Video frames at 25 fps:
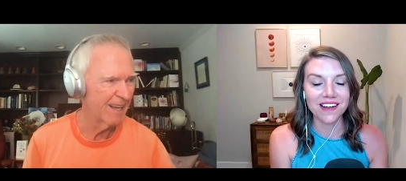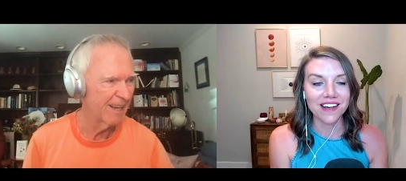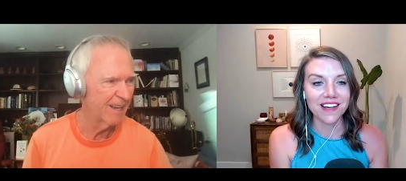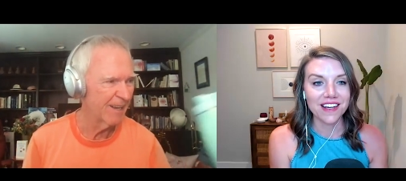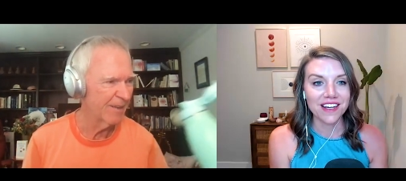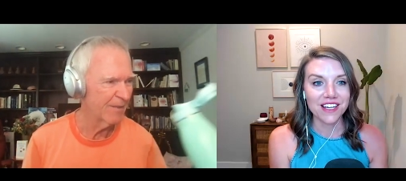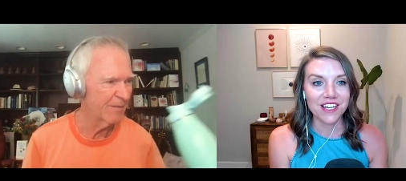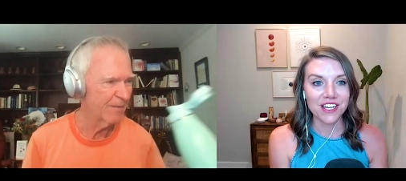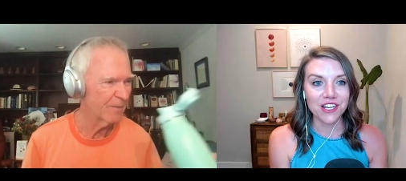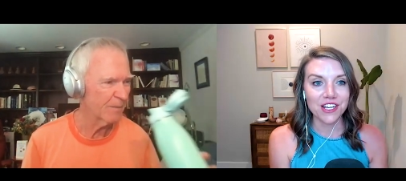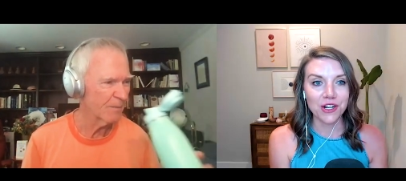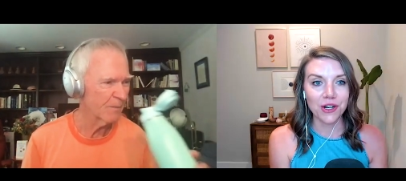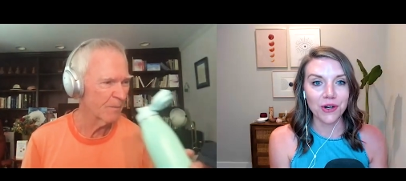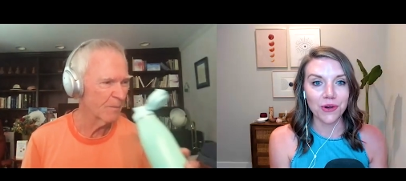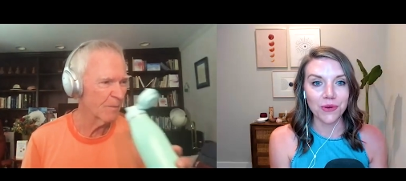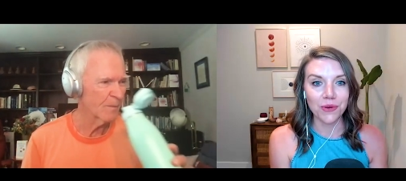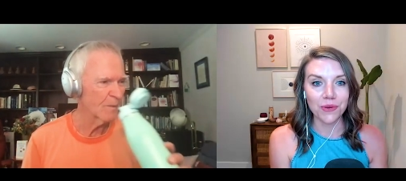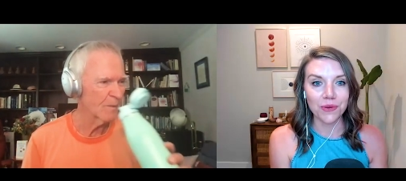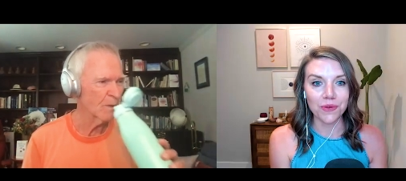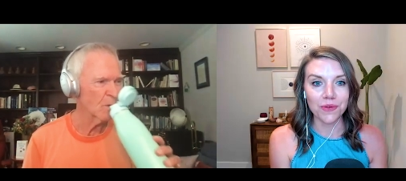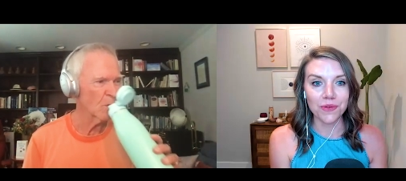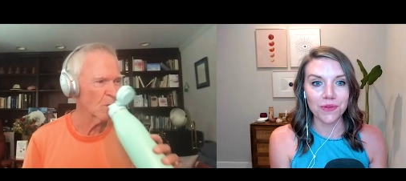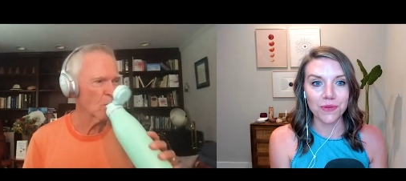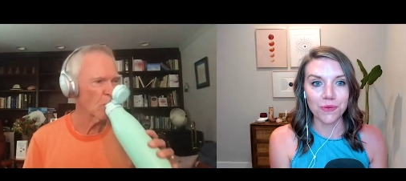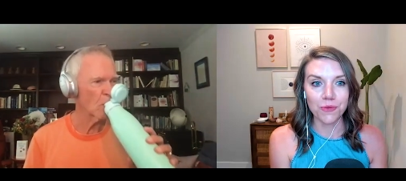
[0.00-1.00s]
Speaker 1: you know,
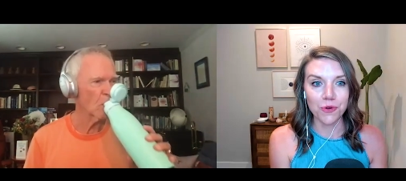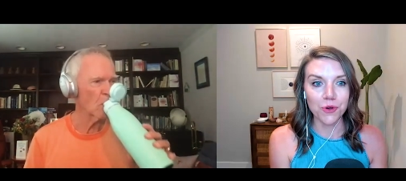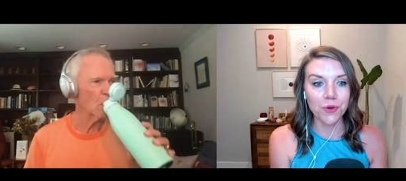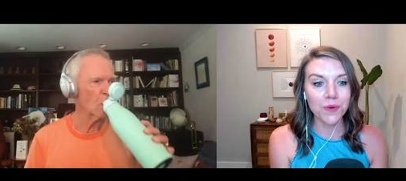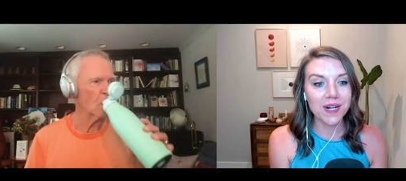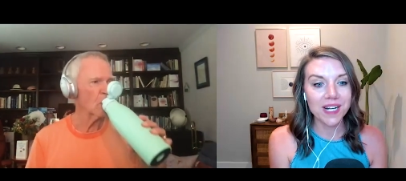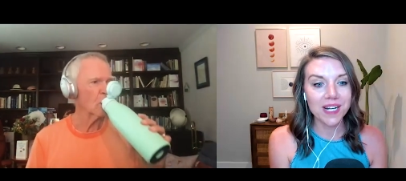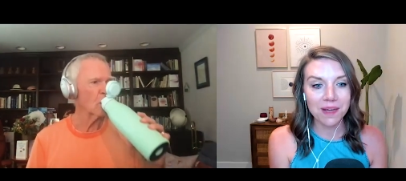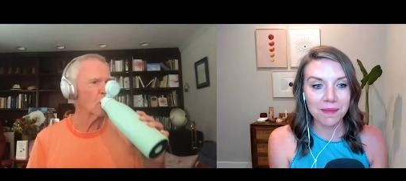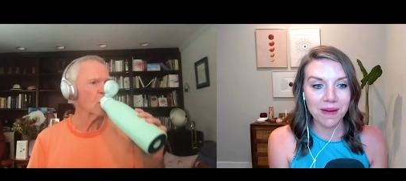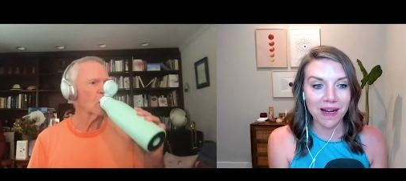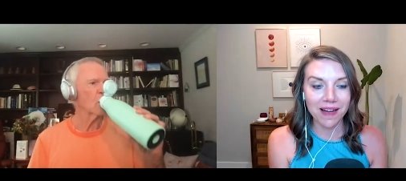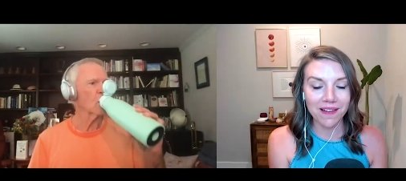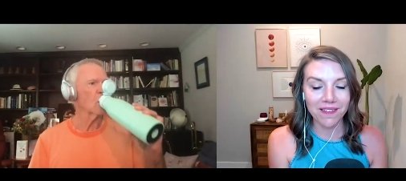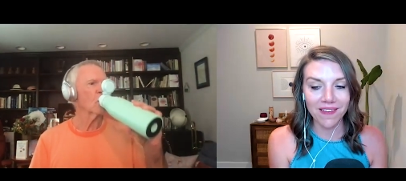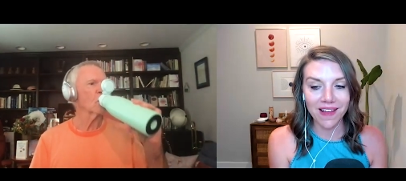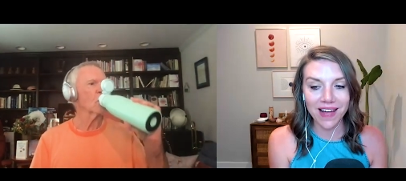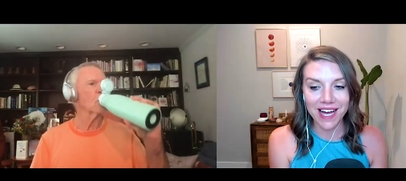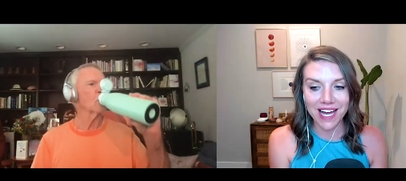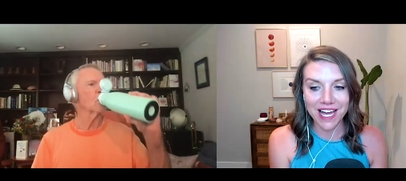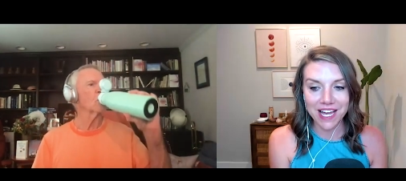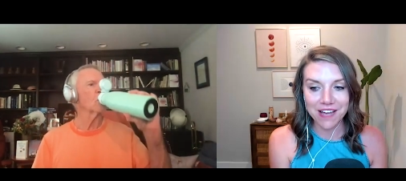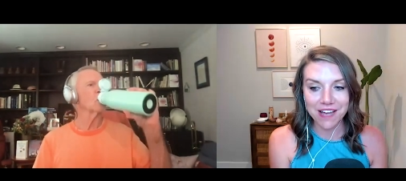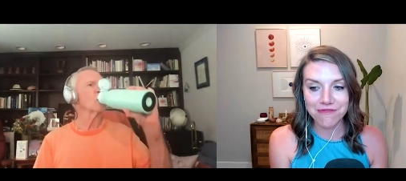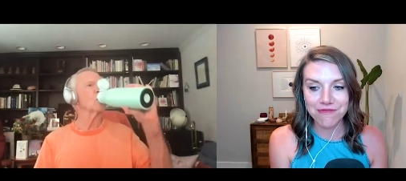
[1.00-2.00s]
ruining my
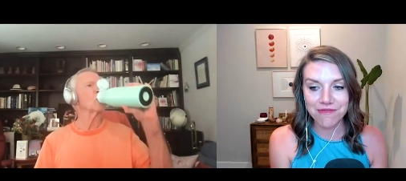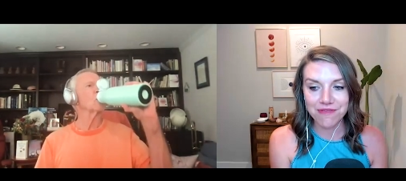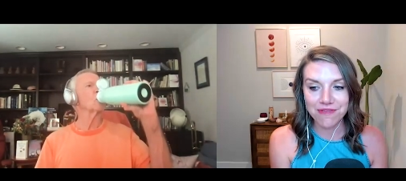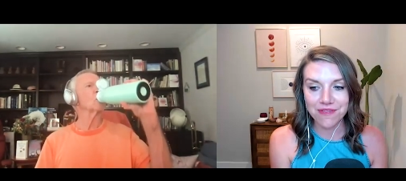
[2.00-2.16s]
life,